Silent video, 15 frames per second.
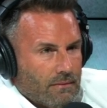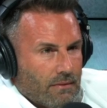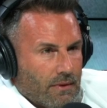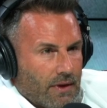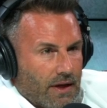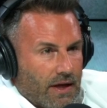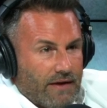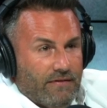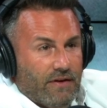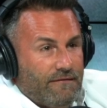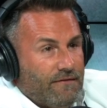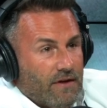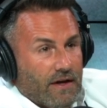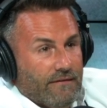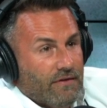You never even see- if
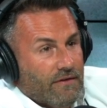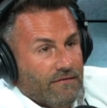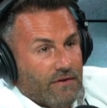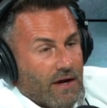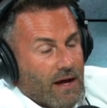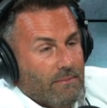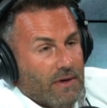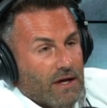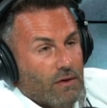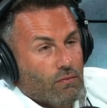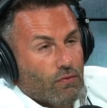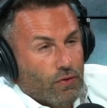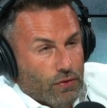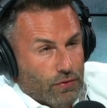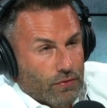they, even if they're not being
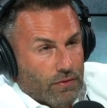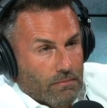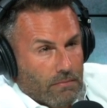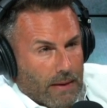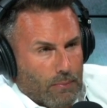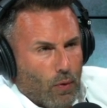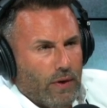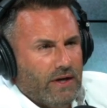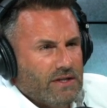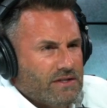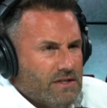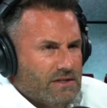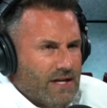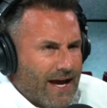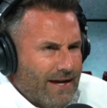rude. My point is,
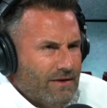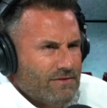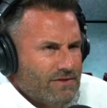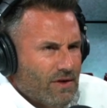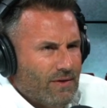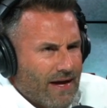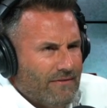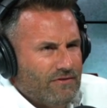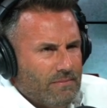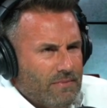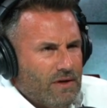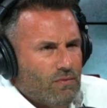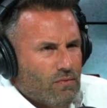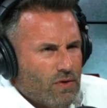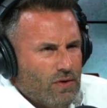is haters don't have to
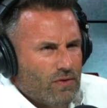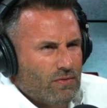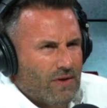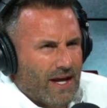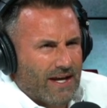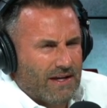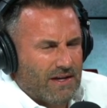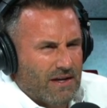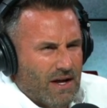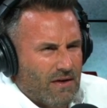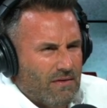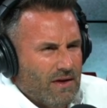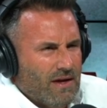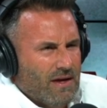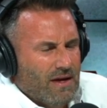be rude. Like you
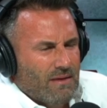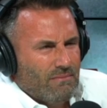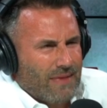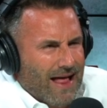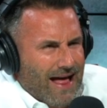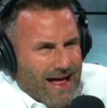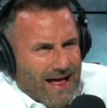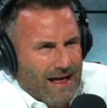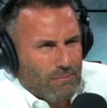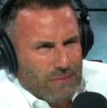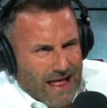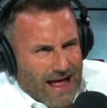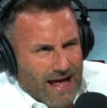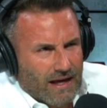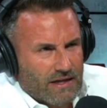know, blah
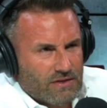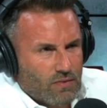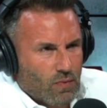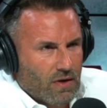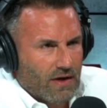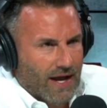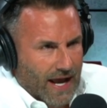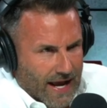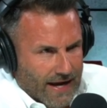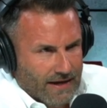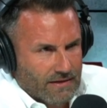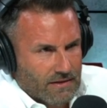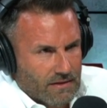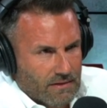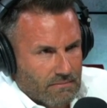blah, because the word
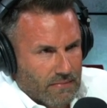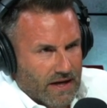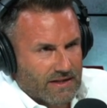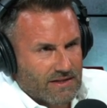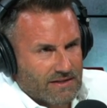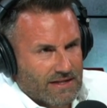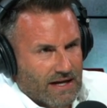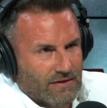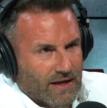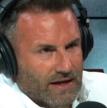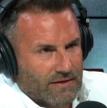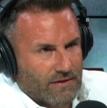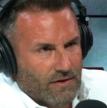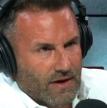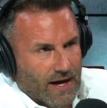hate makes it sound
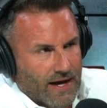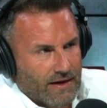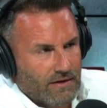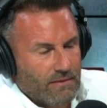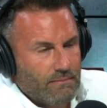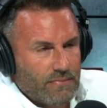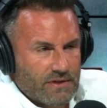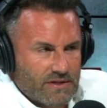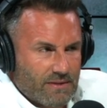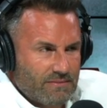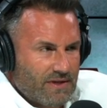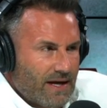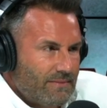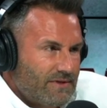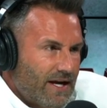like they're a hater. But
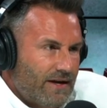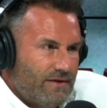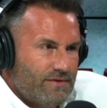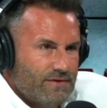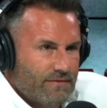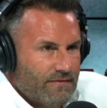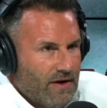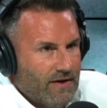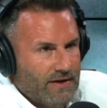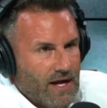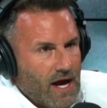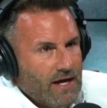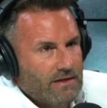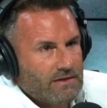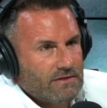sometimes haters are very
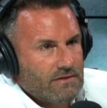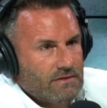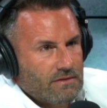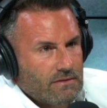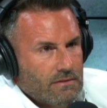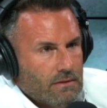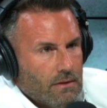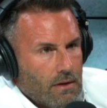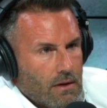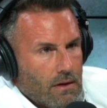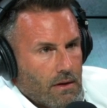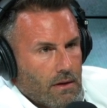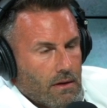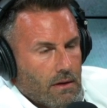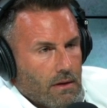nice. Yeah,
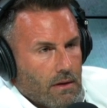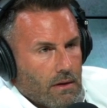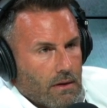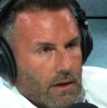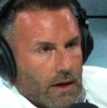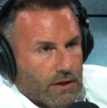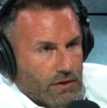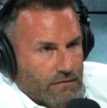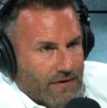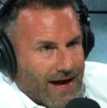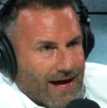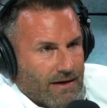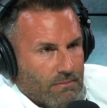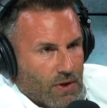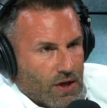and you've
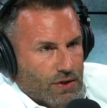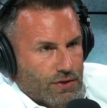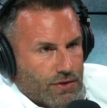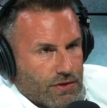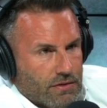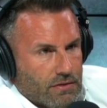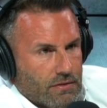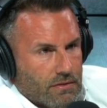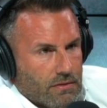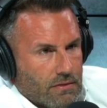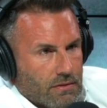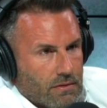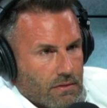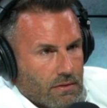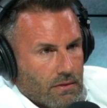had a bunch,
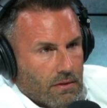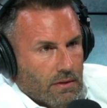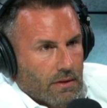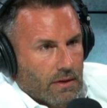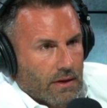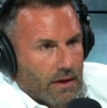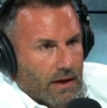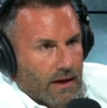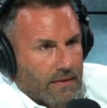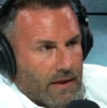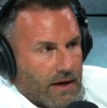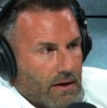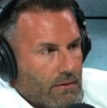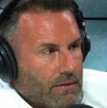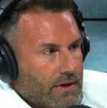a lot. Yeah, and
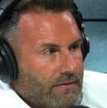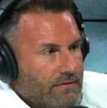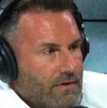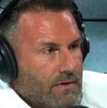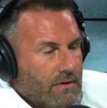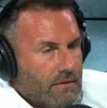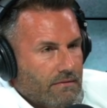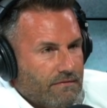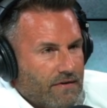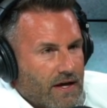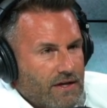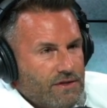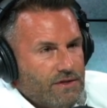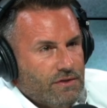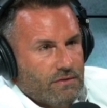they don't even
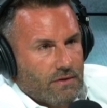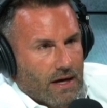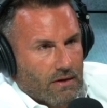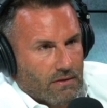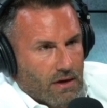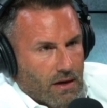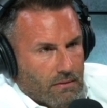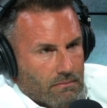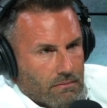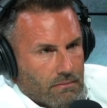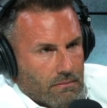phase you. How come?